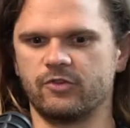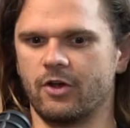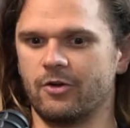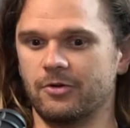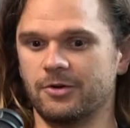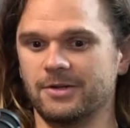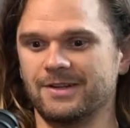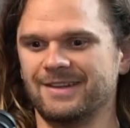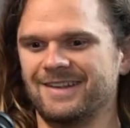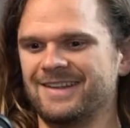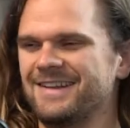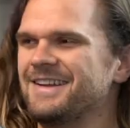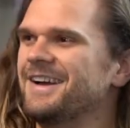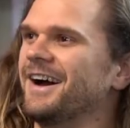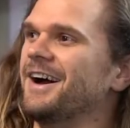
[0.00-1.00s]
So
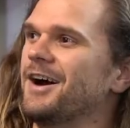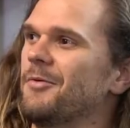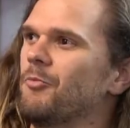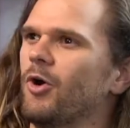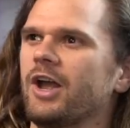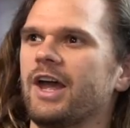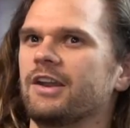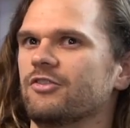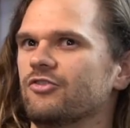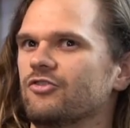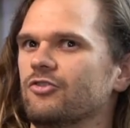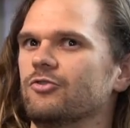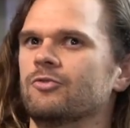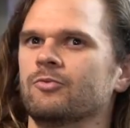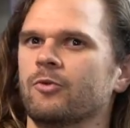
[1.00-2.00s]
what kind of
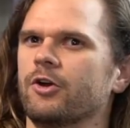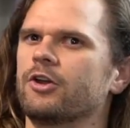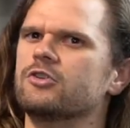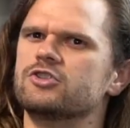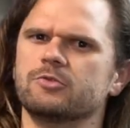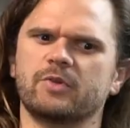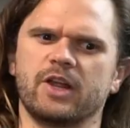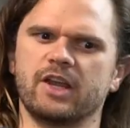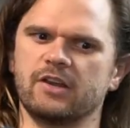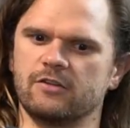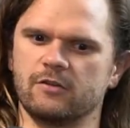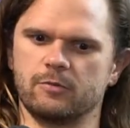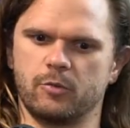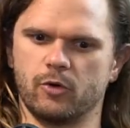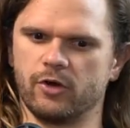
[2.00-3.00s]
student were you? Did you play any
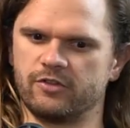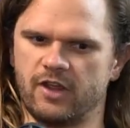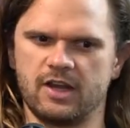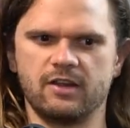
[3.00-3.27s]
sports?